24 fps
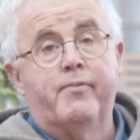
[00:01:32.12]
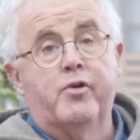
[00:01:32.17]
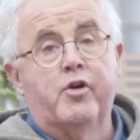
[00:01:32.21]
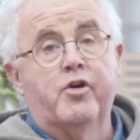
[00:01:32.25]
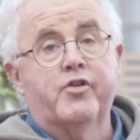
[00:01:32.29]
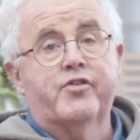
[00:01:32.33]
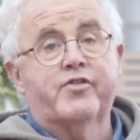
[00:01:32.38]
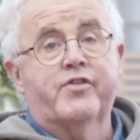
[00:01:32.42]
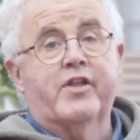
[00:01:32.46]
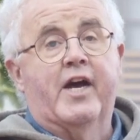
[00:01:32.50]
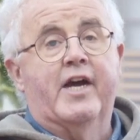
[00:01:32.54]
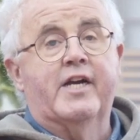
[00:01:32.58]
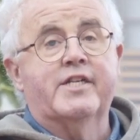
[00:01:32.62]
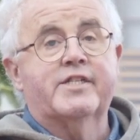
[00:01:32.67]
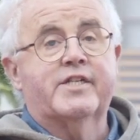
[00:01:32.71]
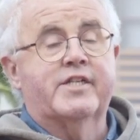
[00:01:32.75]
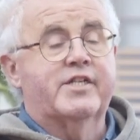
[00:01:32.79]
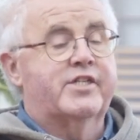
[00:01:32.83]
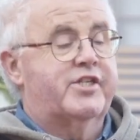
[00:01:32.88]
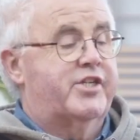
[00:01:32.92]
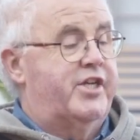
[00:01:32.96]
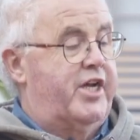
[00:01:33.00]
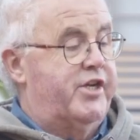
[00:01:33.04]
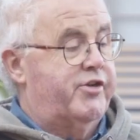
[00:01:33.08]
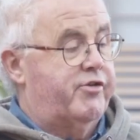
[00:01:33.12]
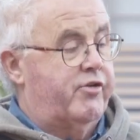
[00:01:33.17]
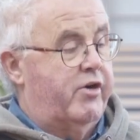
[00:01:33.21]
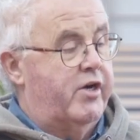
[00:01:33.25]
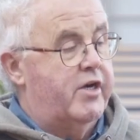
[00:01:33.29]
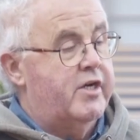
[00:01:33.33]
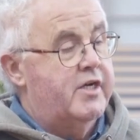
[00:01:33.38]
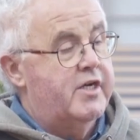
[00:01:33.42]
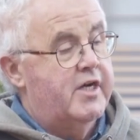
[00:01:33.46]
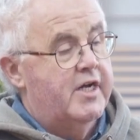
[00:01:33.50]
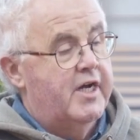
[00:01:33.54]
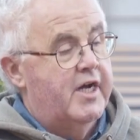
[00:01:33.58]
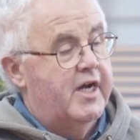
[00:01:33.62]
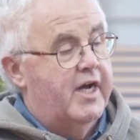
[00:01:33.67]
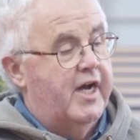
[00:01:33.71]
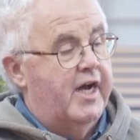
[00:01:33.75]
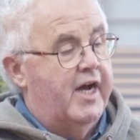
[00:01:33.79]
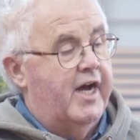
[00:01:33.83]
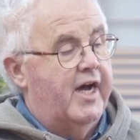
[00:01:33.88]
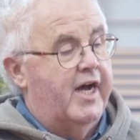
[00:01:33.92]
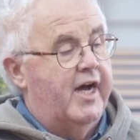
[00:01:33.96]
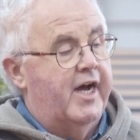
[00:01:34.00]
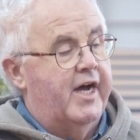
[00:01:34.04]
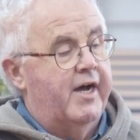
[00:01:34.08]
birthdays, etc.
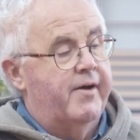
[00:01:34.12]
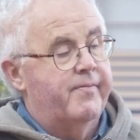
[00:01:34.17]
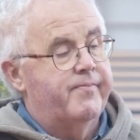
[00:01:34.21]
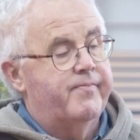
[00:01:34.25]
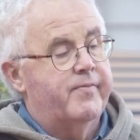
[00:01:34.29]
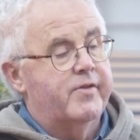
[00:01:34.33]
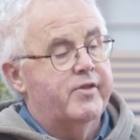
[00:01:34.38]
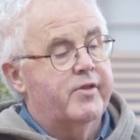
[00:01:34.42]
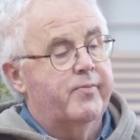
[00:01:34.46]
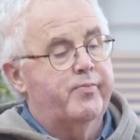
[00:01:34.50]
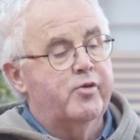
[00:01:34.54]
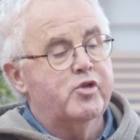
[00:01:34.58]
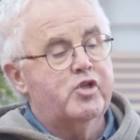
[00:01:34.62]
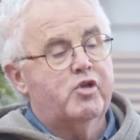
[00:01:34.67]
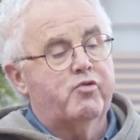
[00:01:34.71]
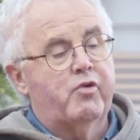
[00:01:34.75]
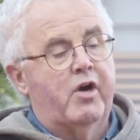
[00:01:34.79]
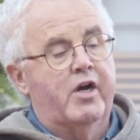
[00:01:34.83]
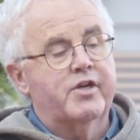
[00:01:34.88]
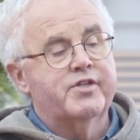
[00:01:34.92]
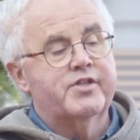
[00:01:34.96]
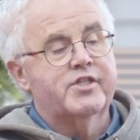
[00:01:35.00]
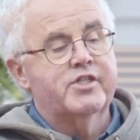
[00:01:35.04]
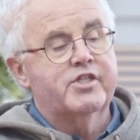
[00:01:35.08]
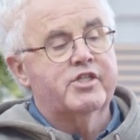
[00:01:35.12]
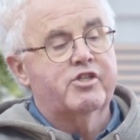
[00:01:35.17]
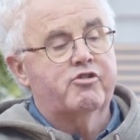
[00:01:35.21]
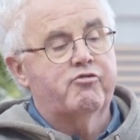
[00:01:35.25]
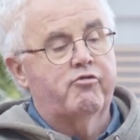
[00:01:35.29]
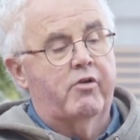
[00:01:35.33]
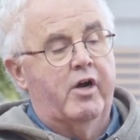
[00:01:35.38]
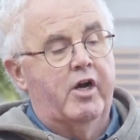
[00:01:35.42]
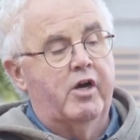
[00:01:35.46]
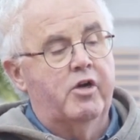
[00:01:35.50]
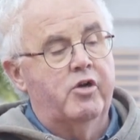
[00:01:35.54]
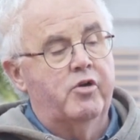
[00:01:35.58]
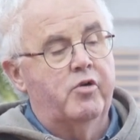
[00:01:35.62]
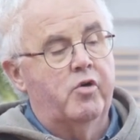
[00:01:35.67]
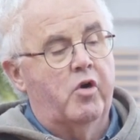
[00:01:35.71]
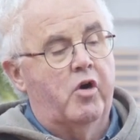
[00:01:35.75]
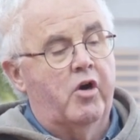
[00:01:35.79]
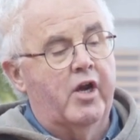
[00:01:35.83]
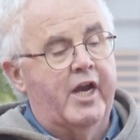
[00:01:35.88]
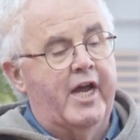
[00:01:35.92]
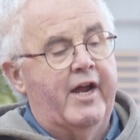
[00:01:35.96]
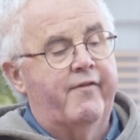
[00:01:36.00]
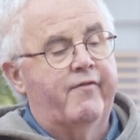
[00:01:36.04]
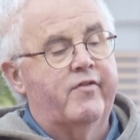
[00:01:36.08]
The bush roses grow
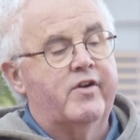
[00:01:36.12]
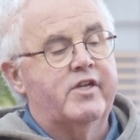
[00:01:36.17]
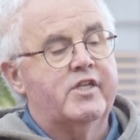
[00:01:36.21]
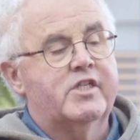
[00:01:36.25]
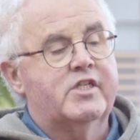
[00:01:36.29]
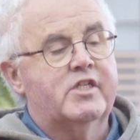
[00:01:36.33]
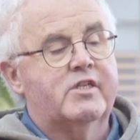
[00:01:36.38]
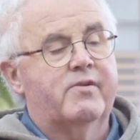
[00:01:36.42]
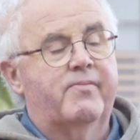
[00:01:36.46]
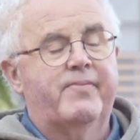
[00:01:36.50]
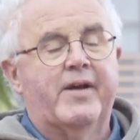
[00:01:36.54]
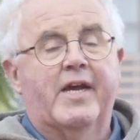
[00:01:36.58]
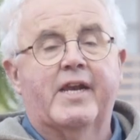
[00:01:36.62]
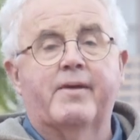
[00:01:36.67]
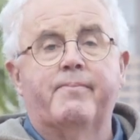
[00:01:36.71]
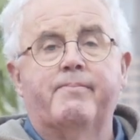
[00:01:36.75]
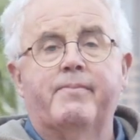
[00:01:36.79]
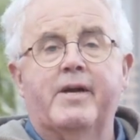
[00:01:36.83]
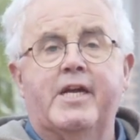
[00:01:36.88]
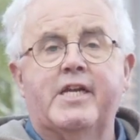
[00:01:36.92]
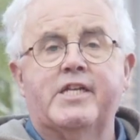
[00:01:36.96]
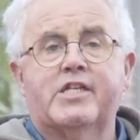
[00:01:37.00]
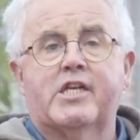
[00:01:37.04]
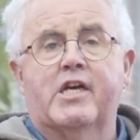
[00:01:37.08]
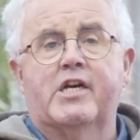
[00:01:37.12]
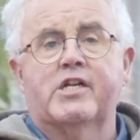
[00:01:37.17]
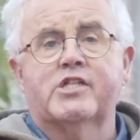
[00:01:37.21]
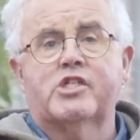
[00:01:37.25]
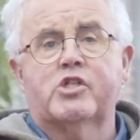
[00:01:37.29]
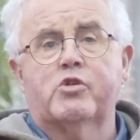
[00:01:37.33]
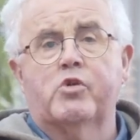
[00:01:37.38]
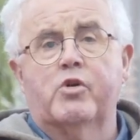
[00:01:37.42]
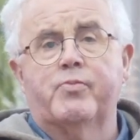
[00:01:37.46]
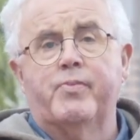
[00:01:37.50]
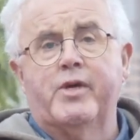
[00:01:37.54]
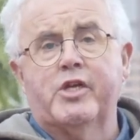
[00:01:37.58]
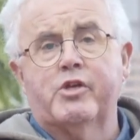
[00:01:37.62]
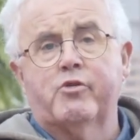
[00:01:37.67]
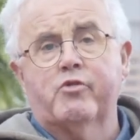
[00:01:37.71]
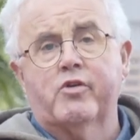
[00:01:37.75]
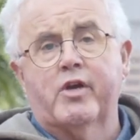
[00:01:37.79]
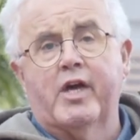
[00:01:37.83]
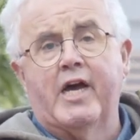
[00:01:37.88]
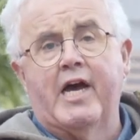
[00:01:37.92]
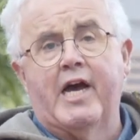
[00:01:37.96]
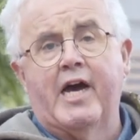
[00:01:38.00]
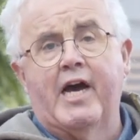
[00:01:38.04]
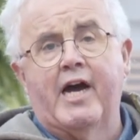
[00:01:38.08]
on average about 1 metre to 1.5
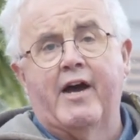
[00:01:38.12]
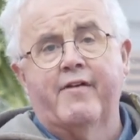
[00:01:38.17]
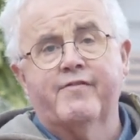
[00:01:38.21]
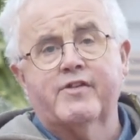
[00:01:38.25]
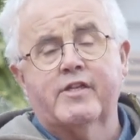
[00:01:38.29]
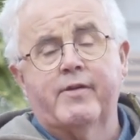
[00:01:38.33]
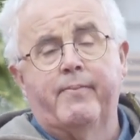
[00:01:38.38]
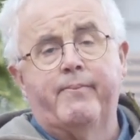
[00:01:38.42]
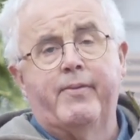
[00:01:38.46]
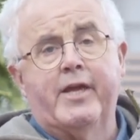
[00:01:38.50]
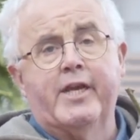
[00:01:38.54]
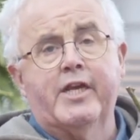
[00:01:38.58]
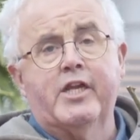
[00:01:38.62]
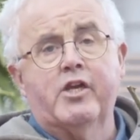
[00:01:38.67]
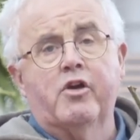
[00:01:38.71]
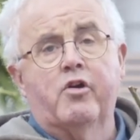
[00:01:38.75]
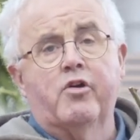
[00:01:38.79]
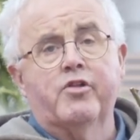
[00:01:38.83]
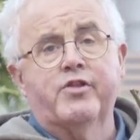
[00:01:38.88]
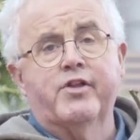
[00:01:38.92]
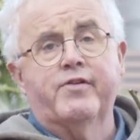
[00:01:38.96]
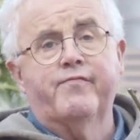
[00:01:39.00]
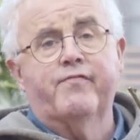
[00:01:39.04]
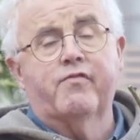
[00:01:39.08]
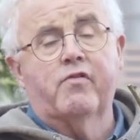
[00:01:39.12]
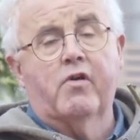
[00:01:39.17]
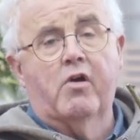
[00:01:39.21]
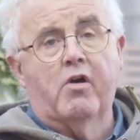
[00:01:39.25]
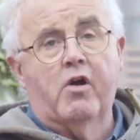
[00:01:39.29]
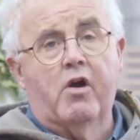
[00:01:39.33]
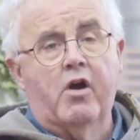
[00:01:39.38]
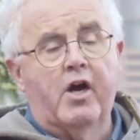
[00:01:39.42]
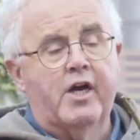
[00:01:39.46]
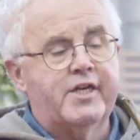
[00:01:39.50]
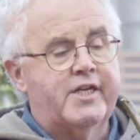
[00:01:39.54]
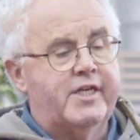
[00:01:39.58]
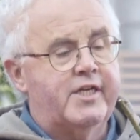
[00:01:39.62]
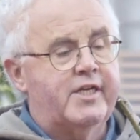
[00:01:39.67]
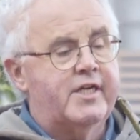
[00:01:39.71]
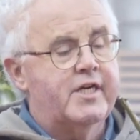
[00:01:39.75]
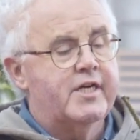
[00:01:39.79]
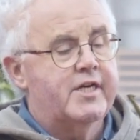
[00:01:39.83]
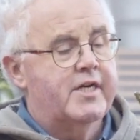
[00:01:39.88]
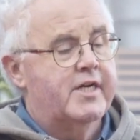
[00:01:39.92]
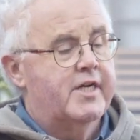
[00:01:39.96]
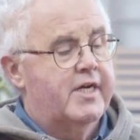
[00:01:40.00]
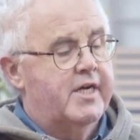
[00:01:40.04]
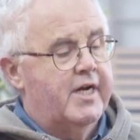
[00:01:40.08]
metres, depending on the variety.
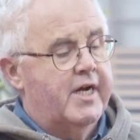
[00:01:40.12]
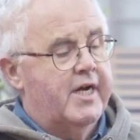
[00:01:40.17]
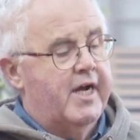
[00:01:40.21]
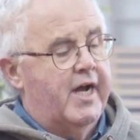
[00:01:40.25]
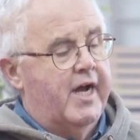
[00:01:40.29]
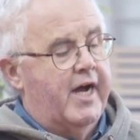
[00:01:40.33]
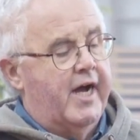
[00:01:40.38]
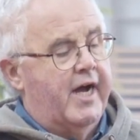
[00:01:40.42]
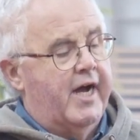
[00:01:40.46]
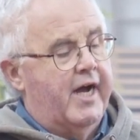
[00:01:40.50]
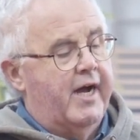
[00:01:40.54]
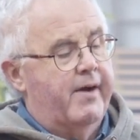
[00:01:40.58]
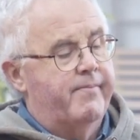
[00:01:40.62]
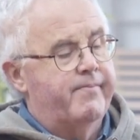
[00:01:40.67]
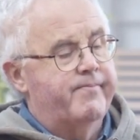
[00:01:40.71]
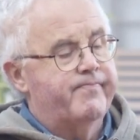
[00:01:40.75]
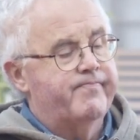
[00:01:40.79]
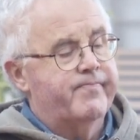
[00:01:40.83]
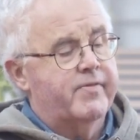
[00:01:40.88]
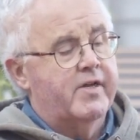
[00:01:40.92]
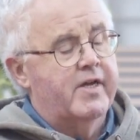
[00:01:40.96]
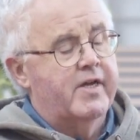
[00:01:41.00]
And